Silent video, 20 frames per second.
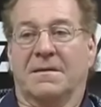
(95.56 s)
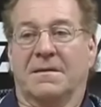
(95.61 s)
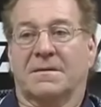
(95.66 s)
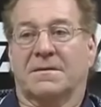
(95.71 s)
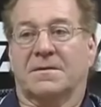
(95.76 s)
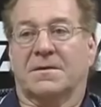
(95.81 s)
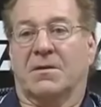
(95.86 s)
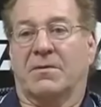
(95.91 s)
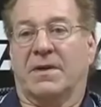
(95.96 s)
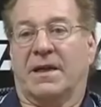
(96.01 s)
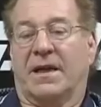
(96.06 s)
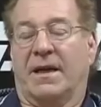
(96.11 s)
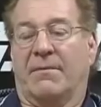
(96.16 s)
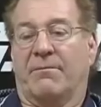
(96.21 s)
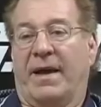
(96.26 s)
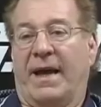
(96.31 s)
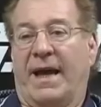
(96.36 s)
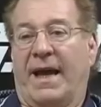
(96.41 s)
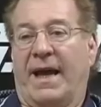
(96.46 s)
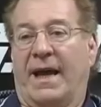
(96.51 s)
so we
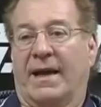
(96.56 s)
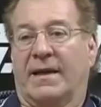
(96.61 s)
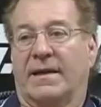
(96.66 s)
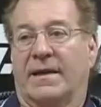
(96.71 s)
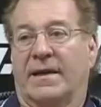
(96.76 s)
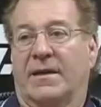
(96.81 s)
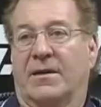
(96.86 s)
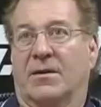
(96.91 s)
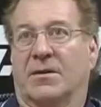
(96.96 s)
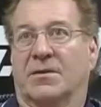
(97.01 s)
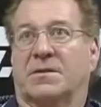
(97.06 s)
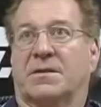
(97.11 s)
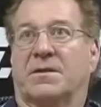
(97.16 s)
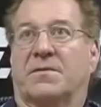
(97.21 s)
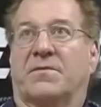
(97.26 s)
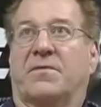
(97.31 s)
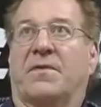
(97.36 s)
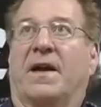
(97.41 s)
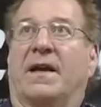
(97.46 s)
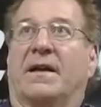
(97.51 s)
get back and he goes
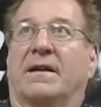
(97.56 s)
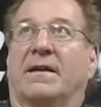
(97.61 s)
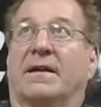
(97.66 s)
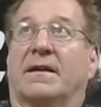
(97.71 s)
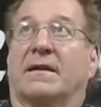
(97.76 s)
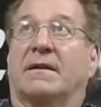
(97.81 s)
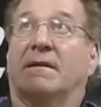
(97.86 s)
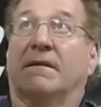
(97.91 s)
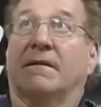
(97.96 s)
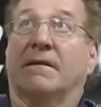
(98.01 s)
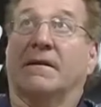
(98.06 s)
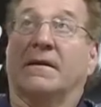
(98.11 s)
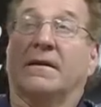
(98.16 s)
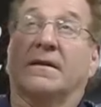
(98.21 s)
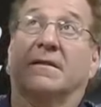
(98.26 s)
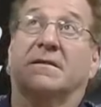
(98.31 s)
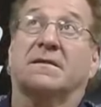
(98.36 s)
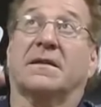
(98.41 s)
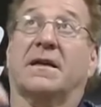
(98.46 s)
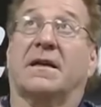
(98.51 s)
to find it in
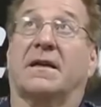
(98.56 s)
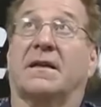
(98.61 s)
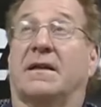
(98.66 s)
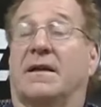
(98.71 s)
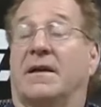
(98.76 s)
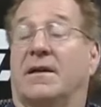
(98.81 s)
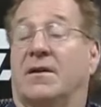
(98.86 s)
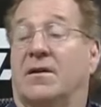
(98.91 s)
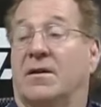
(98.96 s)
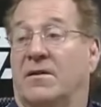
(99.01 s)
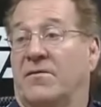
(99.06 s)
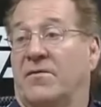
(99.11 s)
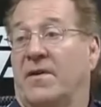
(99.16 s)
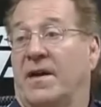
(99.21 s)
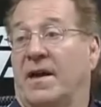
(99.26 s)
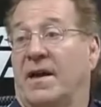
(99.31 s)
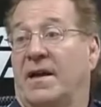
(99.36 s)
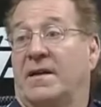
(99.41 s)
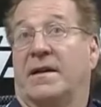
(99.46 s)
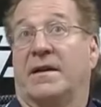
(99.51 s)
the ceiling. He couldn't
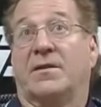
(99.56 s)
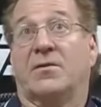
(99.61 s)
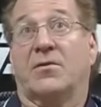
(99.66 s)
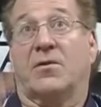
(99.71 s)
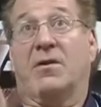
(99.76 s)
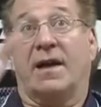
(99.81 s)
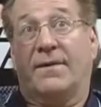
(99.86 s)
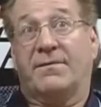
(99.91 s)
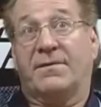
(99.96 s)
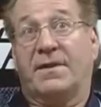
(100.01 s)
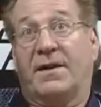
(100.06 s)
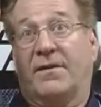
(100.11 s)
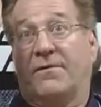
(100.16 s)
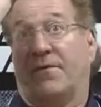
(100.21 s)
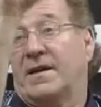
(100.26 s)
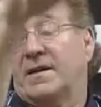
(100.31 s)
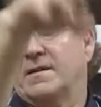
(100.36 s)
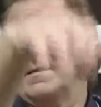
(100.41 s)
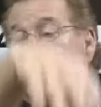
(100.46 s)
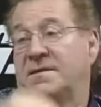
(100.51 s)
find it. He tore half the
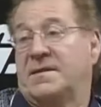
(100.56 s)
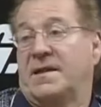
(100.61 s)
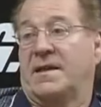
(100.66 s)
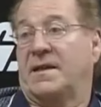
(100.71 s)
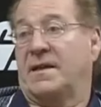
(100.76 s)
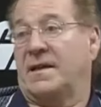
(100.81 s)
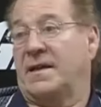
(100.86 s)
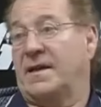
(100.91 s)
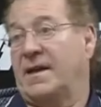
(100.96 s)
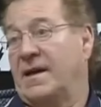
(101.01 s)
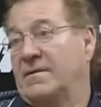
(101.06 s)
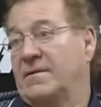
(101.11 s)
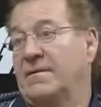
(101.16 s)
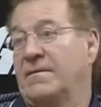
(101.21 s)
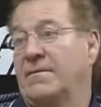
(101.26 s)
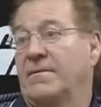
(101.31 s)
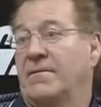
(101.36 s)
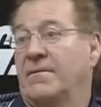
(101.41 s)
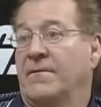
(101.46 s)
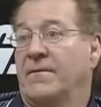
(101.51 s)
fucking ceiling out.
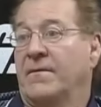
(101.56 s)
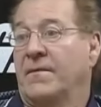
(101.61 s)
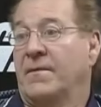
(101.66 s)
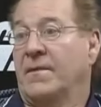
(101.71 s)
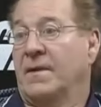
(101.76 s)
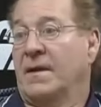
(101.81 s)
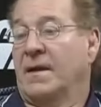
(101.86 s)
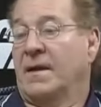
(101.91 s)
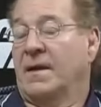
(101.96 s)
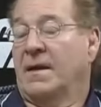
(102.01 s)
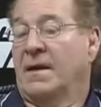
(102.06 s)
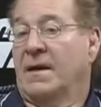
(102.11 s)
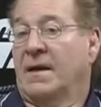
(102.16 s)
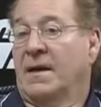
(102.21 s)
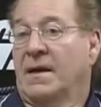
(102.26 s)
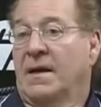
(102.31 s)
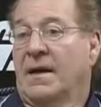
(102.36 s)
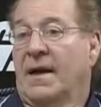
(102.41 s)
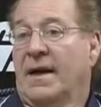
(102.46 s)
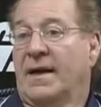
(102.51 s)

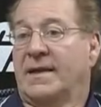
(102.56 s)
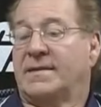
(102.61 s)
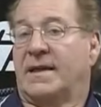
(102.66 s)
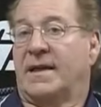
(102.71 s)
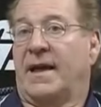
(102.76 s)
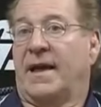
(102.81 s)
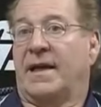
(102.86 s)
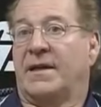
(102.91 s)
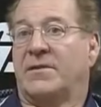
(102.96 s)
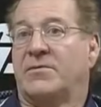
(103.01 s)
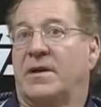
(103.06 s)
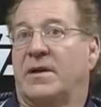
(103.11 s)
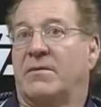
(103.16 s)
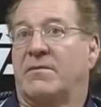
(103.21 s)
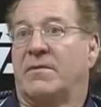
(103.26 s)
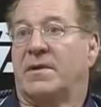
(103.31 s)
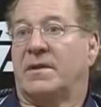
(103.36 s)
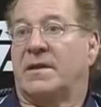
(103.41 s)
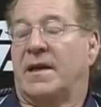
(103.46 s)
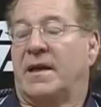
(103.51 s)
I said, Adrian,
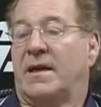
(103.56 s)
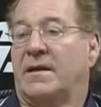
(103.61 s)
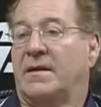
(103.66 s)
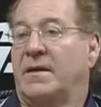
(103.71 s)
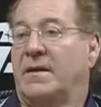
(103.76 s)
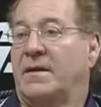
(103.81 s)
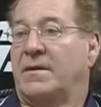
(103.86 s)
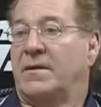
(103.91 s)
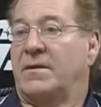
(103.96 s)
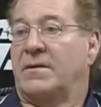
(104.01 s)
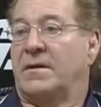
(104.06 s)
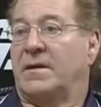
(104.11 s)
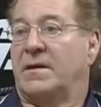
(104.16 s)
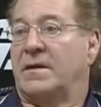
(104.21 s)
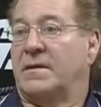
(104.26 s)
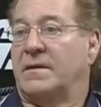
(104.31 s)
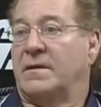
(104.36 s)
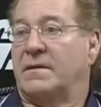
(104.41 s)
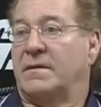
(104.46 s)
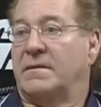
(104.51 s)
what the hell are you doing?
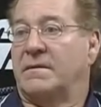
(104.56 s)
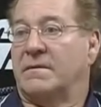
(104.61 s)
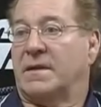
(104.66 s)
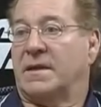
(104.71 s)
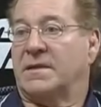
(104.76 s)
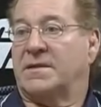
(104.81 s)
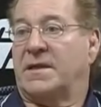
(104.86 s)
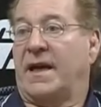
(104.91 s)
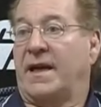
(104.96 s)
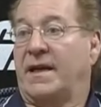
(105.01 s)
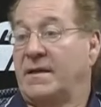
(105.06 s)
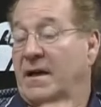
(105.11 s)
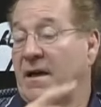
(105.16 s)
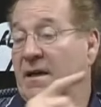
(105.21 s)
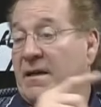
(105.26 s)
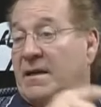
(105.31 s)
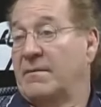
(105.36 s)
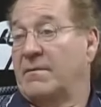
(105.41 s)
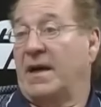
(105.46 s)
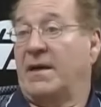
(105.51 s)
Because I had
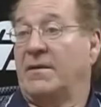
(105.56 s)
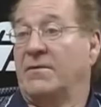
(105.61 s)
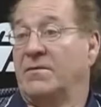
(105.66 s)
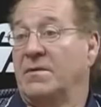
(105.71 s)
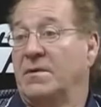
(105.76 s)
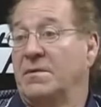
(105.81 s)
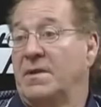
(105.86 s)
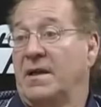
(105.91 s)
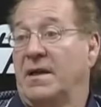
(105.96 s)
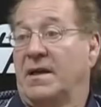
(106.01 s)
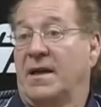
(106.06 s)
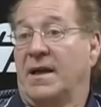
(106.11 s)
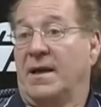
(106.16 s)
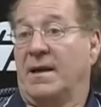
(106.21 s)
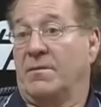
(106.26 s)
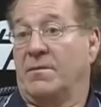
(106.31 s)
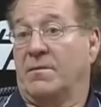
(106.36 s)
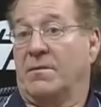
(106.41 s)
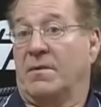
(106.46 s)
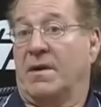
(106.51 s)
gone to my room, and I
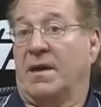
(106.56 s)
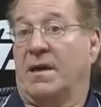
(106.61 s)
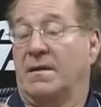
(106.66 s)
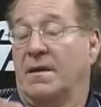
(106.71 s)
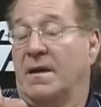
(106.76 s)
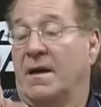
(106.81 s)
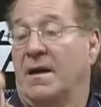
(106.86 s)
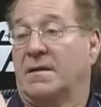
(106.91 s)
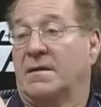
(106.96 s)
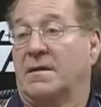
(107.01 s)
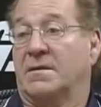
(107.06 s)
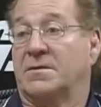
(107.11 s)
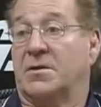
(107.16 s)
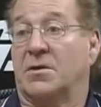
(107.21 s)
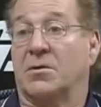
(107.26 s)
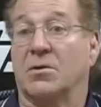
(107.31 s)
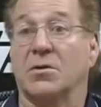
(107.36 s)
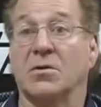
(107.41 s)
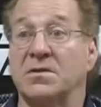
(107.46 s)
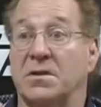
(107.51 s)
came around, knocked on the
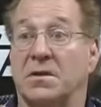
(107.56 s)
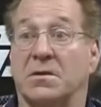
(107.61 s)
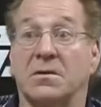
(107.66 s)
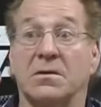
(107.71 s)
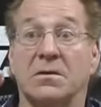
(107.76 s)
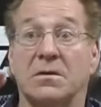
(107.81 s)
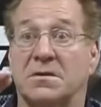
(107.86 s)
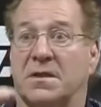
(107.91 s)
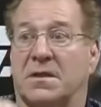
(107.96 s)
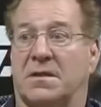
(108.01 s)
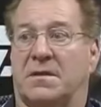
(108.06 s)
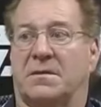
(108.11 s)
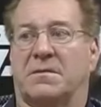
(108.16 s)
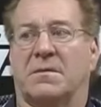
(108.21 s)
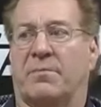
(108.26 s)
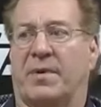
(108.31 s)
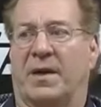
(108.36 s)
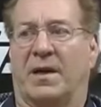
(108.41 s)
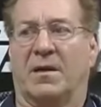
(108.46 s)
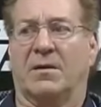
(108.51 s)
door. Who is it? Who is it? He's
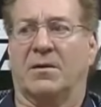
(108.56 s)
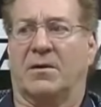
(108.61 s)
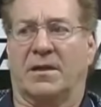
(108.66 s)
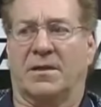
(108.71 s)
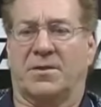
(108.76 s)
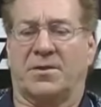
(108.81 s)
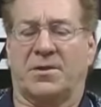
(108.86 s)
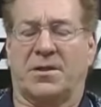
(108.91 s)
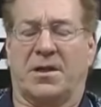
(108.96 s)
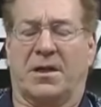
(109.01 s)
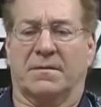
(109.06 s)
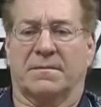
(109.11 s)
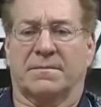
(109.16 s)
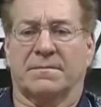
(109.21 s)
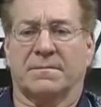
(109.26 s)
a paranoid as shit